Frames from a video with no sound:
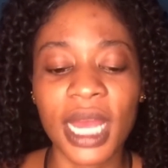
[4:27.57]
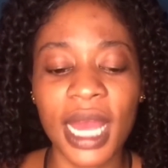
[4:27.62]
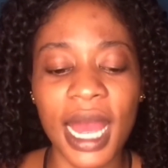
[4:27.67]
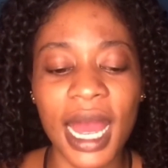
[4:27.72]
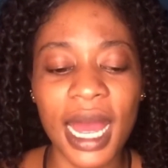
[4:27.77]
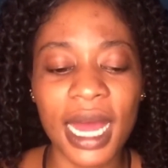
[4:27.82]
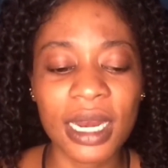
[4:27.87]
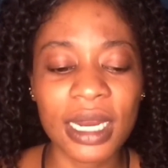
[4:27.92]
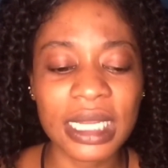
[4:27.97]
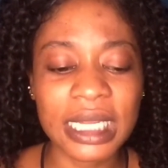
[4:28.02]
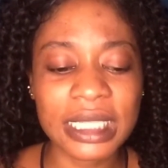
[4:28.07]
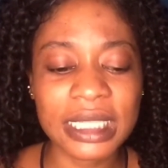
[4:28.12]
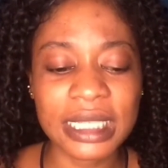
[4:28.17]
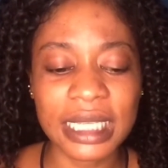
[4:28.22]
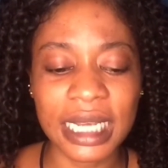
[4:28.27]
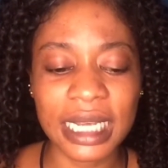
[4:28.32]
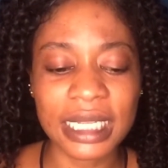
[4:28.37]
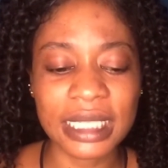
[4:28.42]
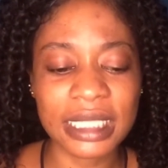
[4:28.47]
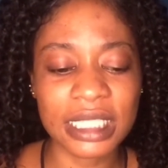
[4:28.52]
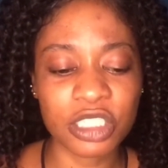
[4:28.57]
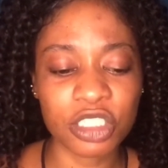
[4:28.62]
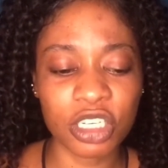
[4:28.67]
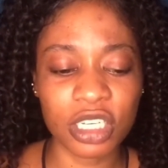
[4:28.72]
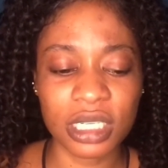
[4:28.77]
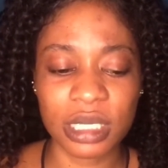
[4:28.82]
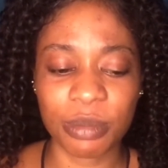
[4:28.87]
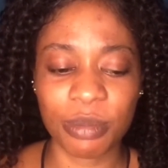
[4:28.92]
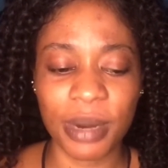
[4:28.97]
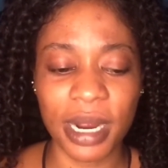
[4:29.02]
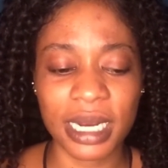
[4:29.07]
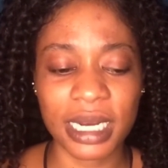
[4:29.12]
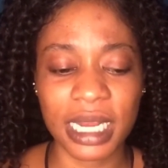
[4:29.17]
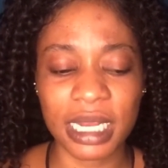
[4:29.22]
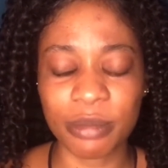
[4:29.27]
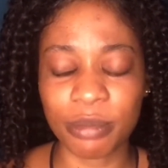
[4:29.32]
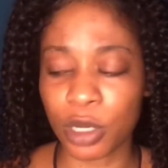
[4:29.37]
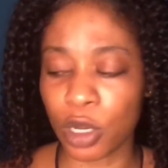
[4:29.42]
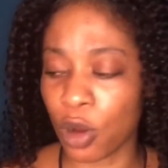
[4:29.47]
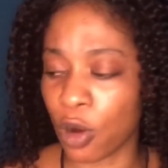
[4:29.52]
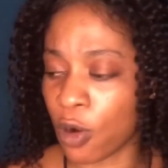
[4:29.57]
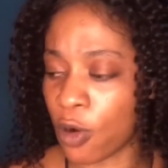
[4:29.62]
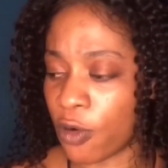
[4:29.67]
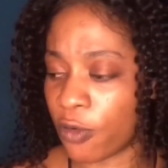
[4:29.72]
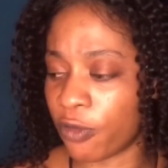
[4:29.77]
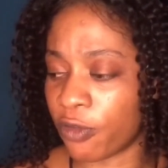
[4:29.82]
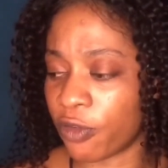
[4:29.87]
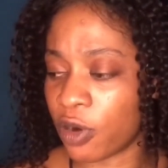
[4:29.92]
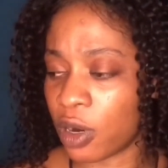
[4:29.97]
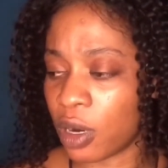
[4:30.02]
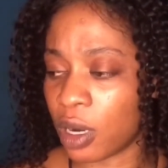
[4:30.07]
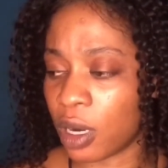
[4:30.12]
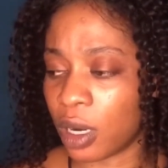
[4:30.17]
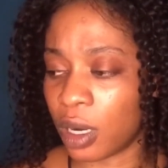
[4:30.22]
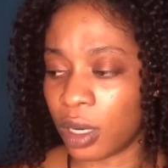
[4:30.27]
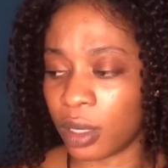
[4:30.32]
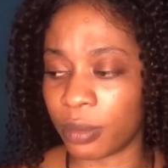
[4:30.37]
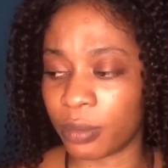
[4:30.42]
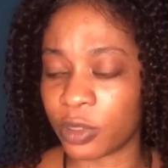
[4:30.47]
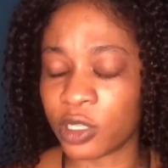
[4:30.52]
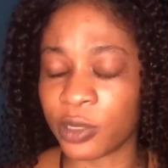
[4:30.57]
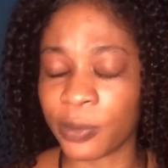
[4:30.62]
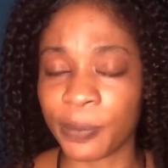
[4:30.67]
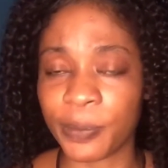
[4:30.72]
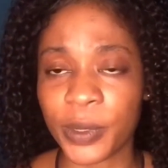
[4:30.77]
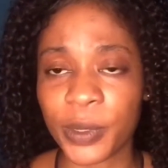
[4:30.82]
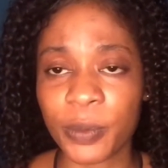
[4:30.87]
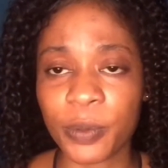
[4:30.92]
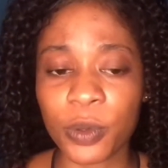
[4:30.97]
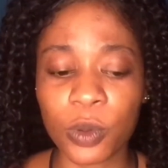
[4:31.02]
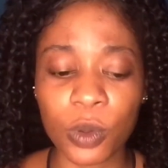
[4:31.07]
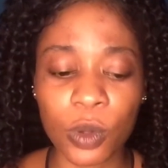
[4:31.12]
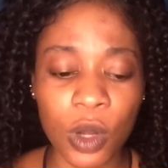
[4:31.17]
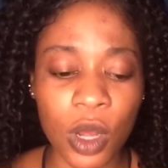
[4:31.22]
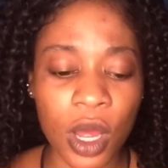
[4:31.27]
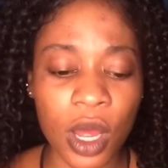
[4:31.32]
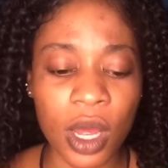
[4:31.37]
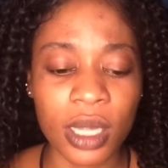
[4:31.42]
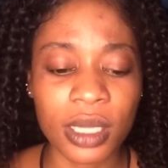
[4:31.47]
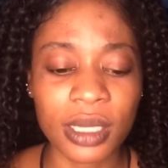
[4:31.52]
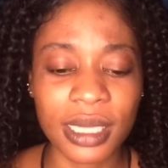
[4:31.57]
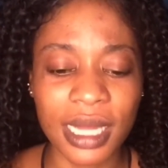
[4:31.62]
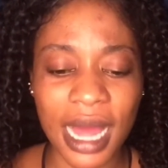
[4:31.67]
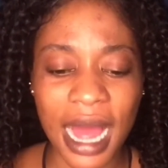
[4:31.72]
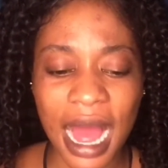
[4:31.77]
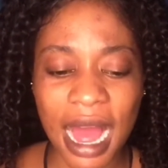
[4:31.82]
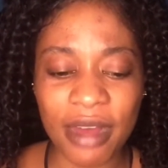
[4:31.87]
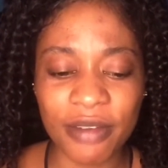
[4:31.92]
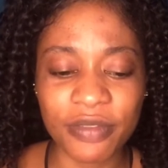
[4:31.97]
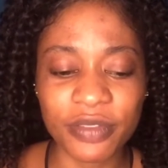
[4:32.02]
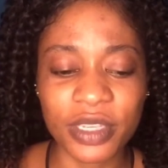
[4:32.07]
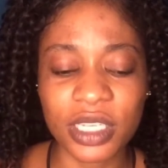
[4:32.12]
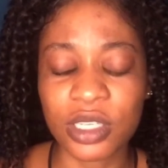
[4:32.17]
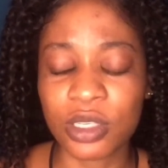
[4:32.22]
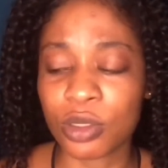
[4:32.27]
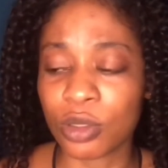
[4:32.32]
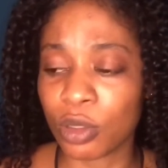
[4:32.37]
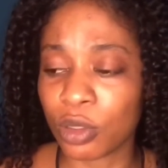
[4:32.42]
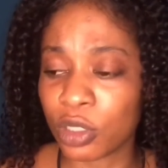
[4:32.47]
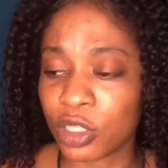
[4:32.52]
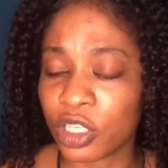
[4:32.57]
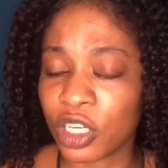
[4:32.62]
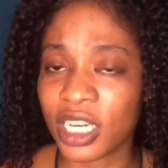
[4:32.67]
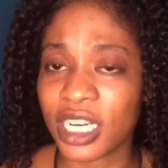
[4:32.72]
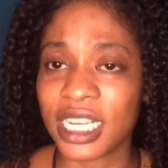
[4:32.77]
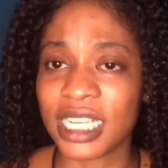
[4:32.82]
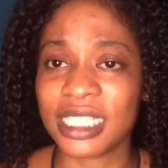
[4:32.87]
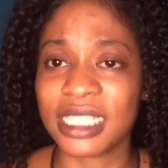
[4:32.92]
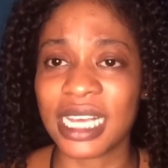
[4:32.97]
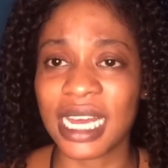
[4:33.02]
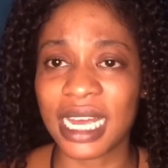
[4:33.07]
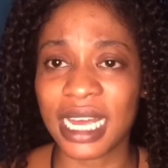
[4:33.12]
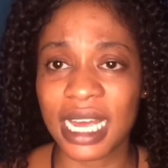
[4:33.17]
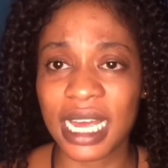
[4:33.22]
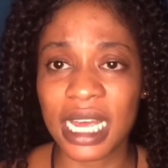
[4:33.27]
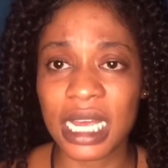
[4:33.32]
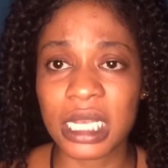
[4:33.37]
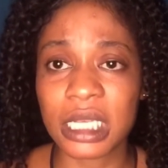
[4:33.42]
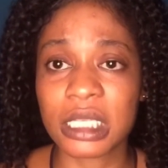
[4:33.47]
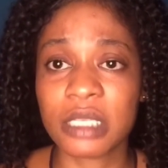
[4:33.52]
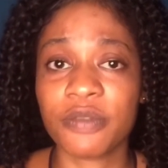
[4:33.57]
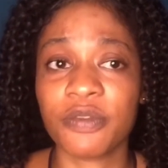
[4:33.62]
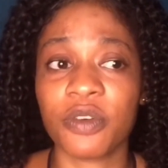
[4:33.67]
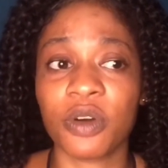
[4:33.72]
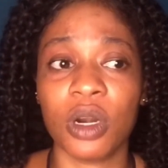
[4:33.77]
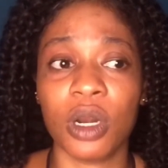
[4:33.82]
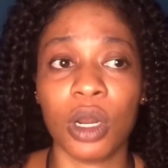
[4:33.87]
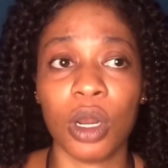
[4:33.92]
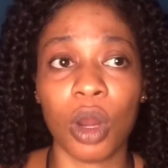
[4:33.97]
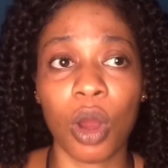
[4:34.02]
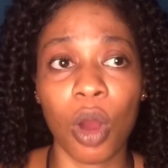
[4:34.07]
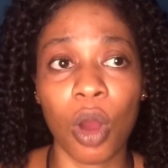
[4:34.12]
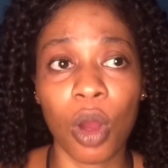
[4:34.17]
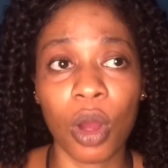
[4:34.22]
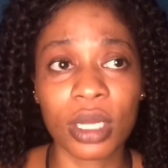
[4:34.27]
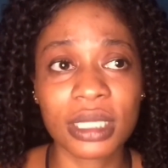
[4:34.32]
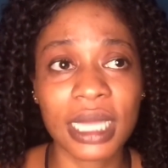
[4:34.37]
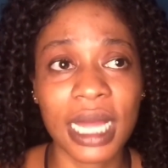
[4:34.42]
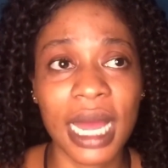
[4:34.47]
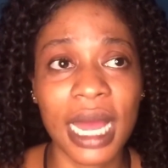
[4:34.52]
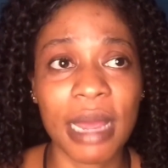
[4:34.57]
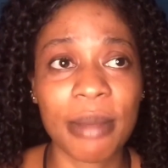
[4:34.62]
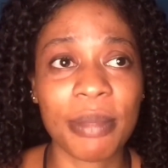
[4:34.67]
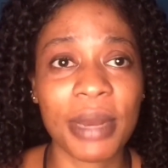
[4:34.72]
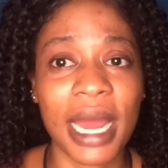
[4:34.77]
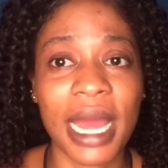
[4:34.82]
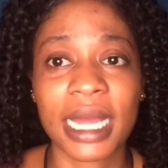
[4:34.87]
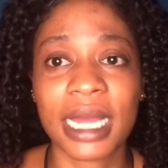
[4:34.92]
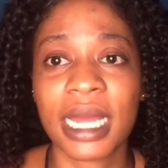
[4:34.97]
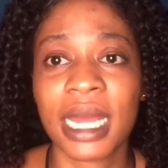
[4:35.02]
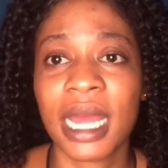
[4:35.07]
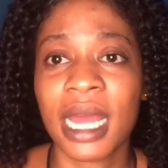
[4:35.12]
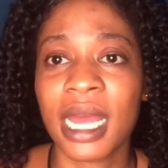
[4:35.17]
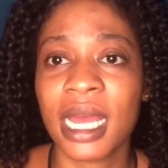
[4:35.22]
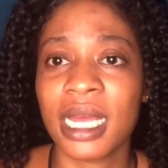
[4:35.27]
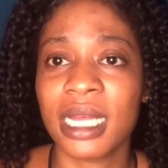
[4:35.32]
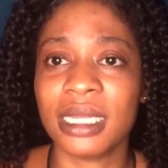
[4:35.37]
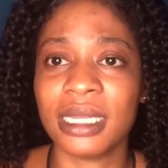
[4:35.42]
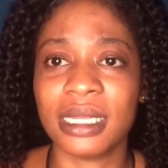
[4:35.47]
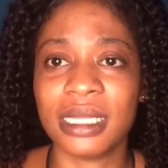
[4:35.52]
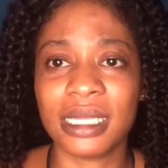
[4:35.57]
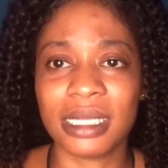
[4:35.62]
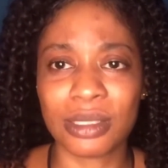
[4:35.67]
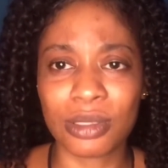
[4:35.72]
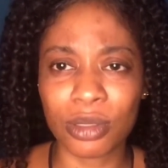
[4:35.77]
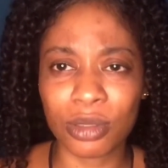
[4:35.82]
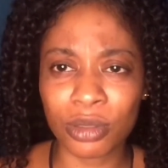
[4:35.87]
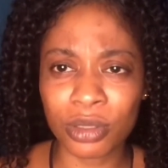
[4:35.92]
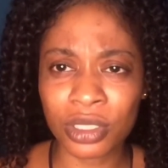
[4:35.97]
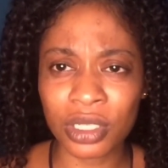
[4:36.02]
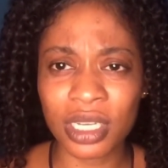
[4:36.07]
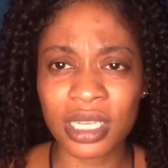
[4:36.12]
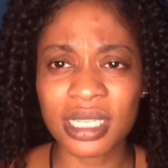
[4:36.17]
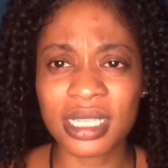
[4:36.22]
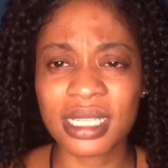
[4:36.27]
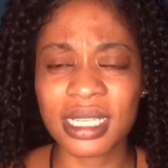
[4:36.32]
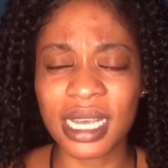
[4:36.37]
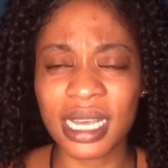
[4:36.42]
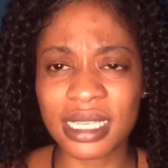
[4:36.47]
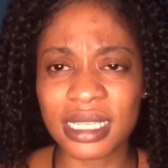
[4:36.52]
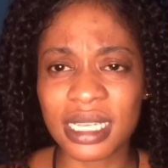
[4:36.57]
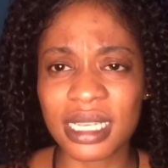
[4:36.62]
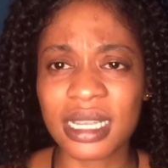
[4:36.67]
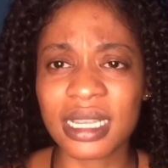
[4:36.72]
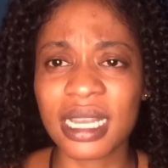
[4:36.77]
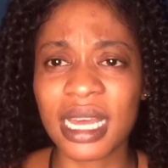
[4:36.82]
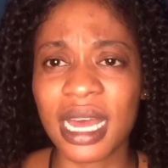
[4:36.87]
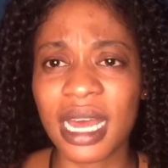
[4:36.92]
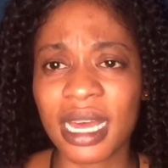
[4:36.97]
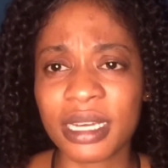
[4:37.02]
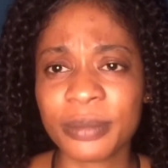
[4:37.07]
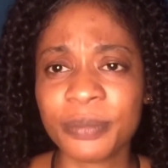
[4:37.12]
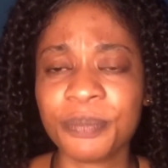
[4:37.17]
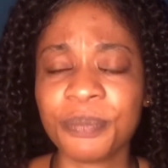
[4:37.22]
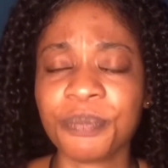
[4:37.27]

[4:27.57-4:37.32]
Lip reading: Another thing it just reminded me of, some people, they have this solution in their case for a long time. Like, the solution stays in there,